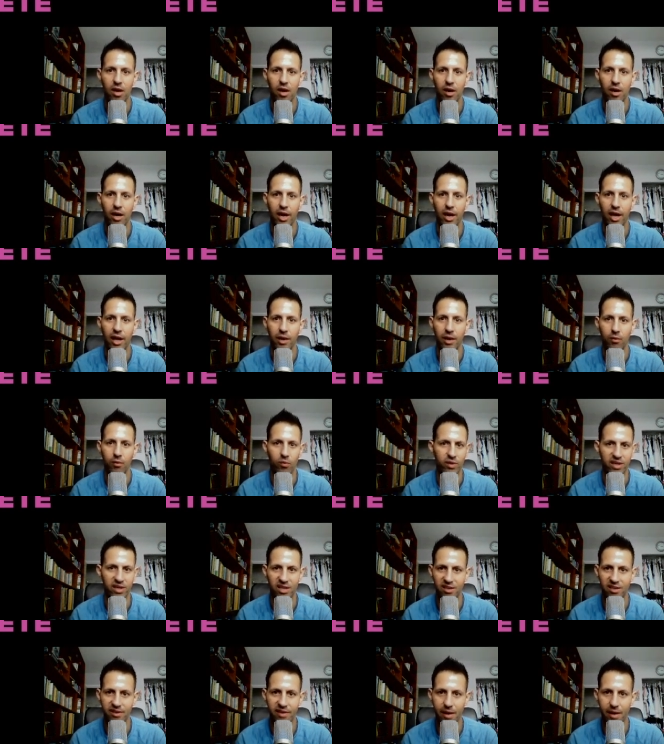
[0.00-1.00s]
and we
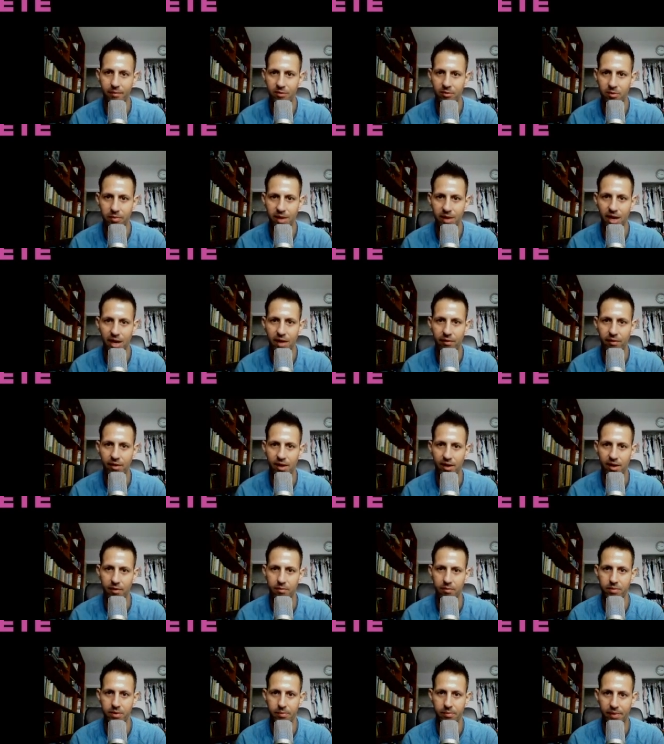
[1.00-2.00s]
need them to be able to
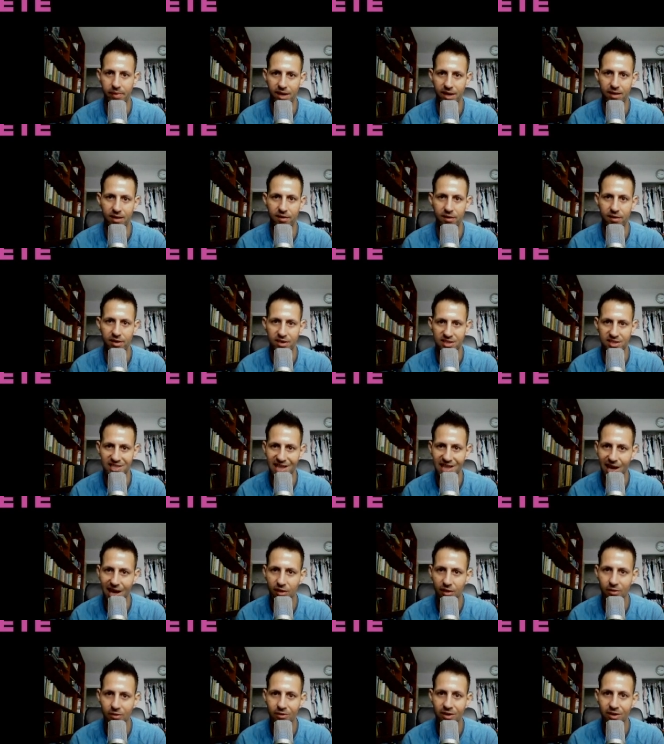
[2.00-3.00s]
be paid a
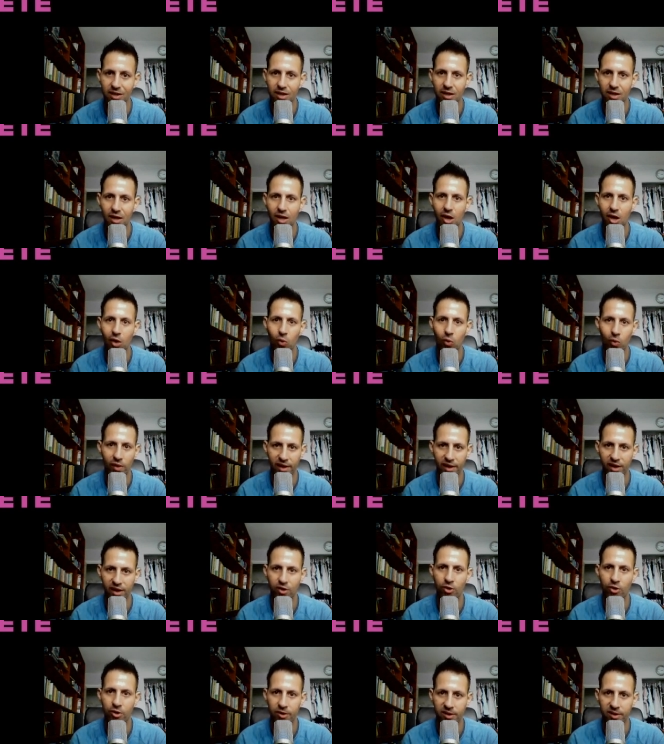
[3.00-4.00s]
salary where they
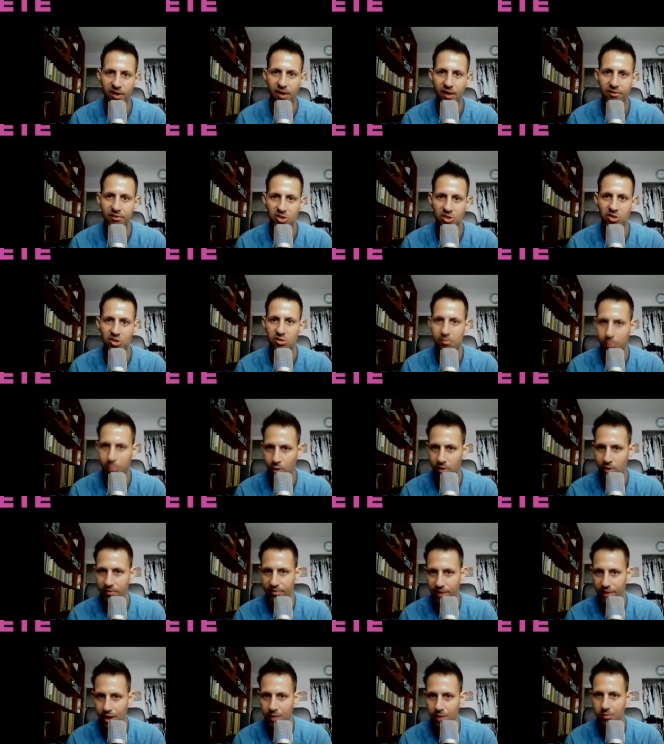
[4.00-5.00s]
earn enough to support a
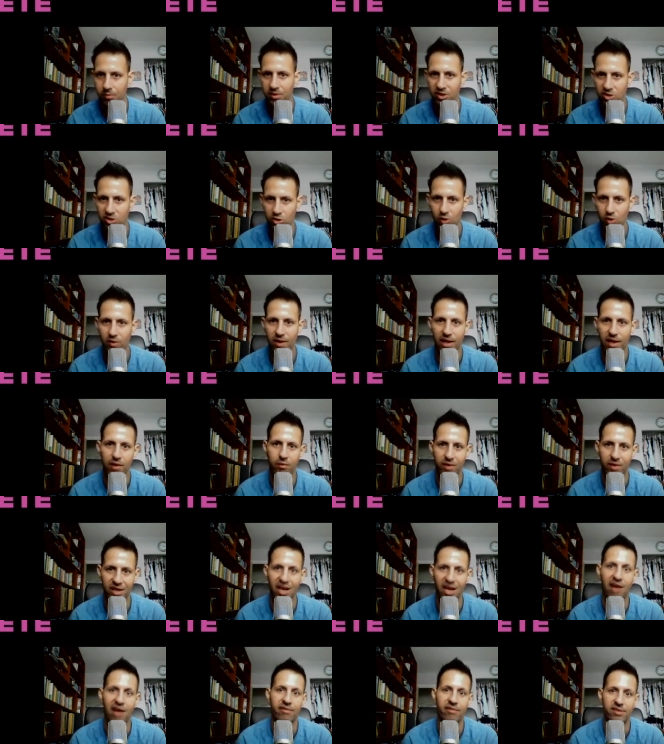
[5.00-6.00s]
family so that we can
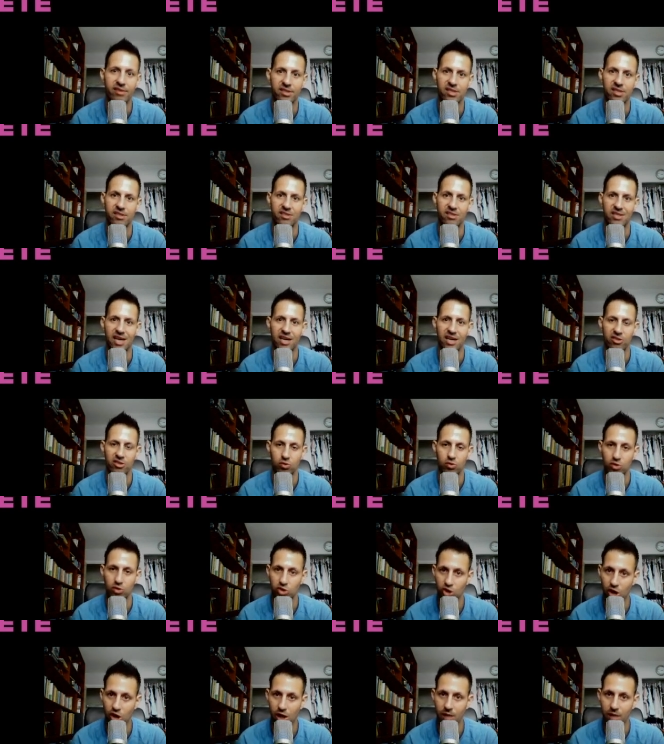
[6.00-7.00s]
have this as an actual
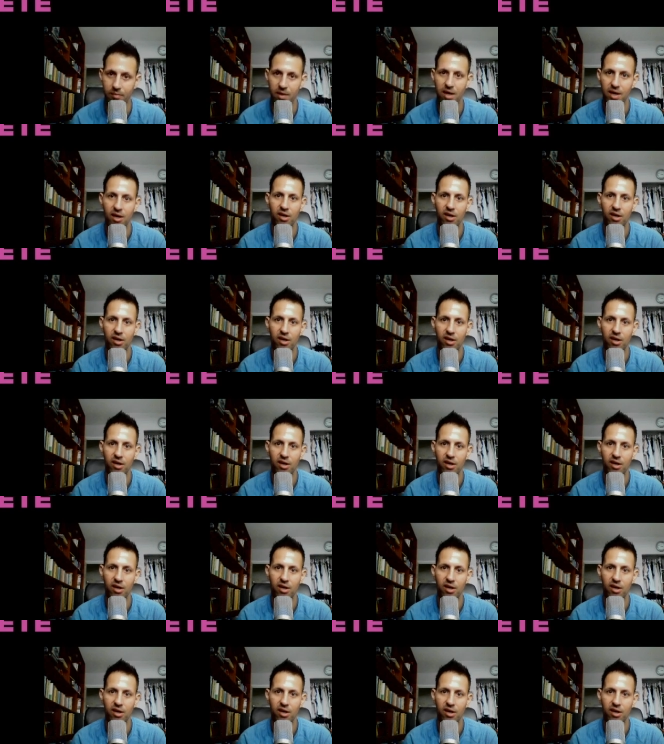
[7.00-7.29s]
job,